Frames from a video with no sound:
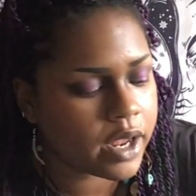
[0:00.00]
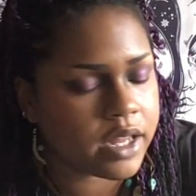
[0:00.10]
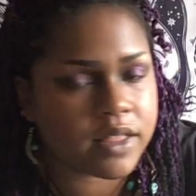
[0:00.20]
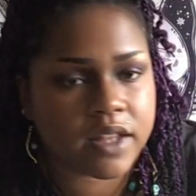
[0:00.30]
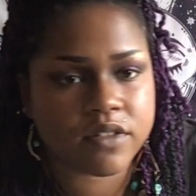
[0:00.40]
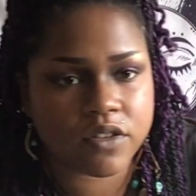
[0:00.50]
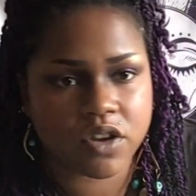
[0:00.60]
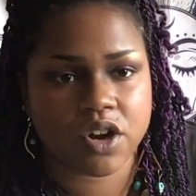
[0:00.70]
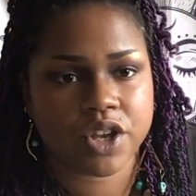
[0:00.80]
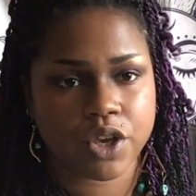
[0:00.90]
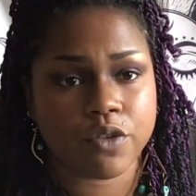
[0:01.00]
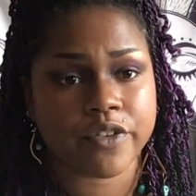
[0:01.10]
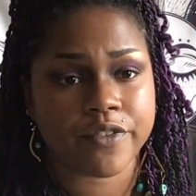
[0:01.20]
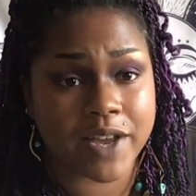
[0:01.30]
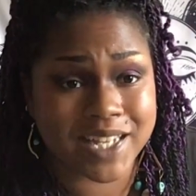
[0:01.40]
or anything deter you
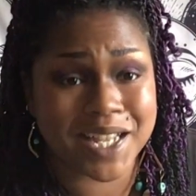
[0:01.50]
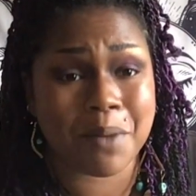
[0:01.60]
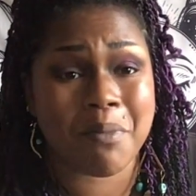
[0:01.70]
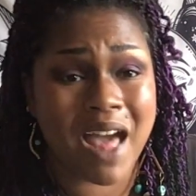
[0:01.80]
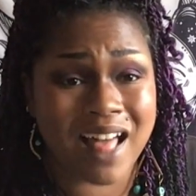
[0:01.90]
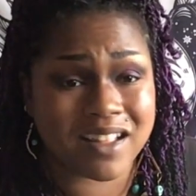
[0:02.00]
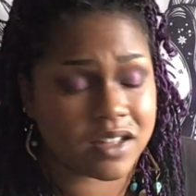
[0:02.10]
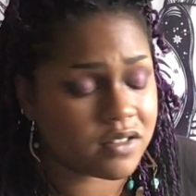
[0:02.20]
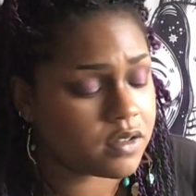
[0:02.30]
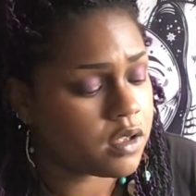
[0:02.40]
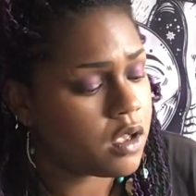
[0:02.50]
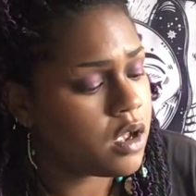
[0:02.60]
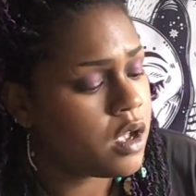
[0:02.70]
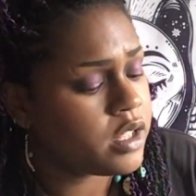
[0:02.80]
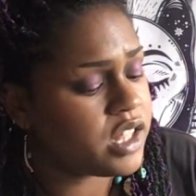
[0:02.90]
from finding balance.
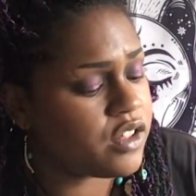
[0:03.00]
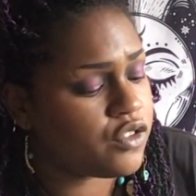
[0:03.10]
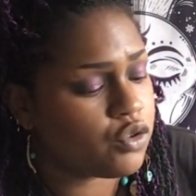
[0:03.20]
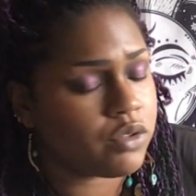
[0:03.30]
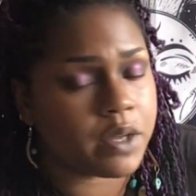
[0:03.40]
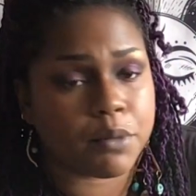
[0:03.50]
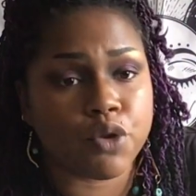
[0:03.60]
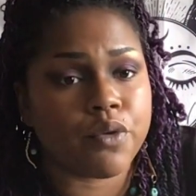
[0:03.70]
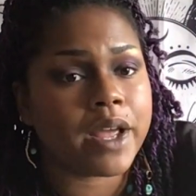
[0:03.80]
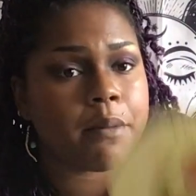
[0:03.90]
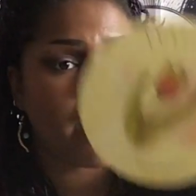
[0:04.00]
And then the tulip, great